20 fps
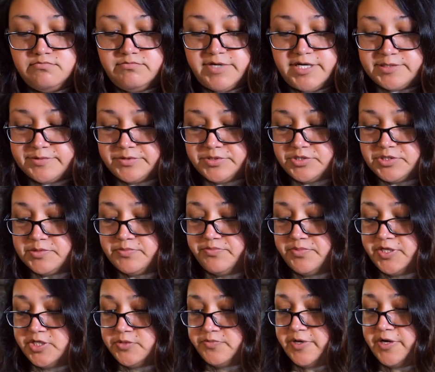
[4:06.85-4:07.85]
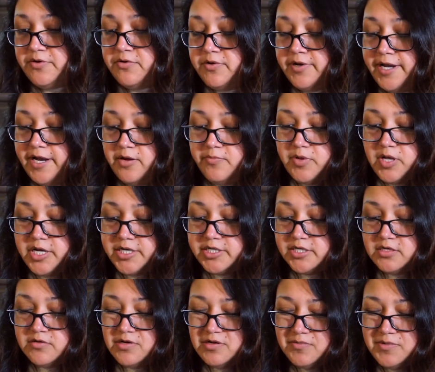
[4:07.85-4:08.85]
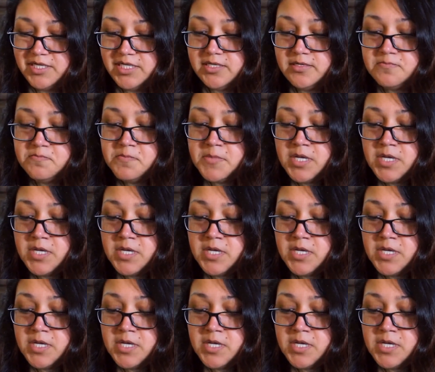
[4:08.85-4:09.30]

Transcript: might as well just bleach my whole hair blonde, you know what I mean?